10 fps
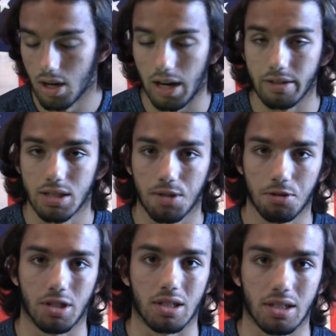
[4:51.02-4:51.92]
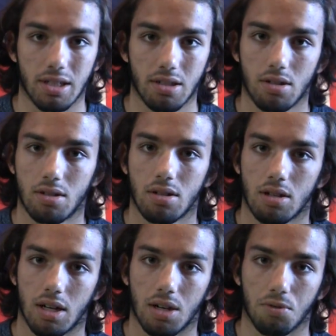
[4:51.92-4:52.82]
obviously a really good deal,
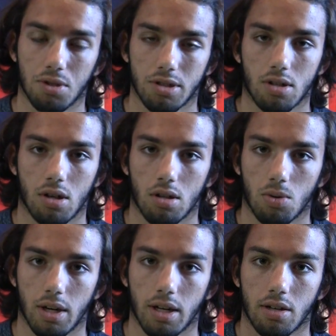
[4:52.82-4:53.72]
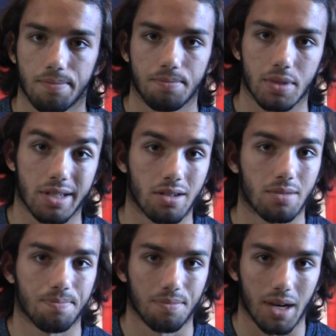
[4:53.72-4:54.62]
really good colorway.
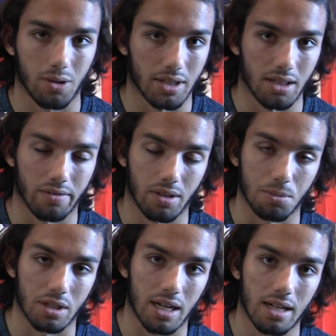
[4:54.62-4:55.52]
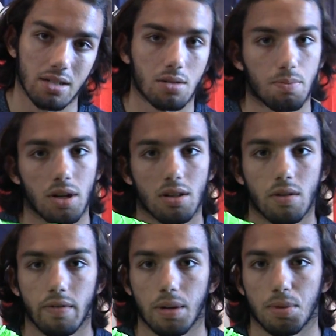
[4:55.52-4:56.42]
Still, I would take the Vapor 9s, but
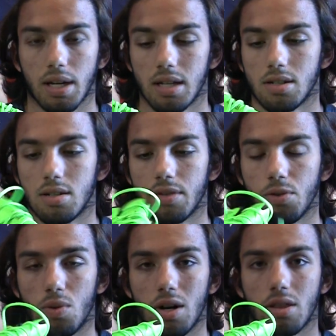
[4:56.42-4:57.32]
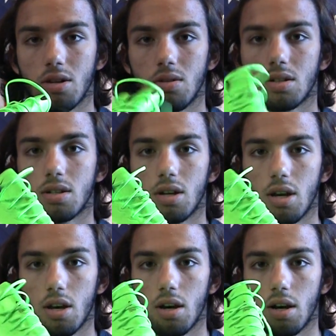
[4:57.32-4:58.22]
Vapor 10s, if you want those,
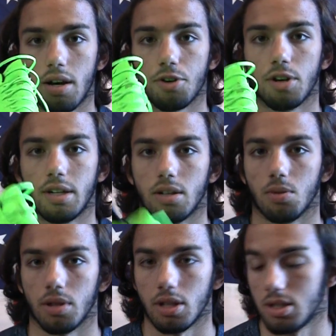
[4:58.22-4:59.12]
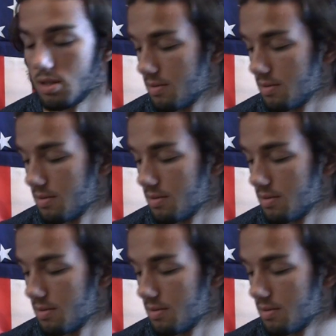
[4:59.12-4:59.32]
great deal with these.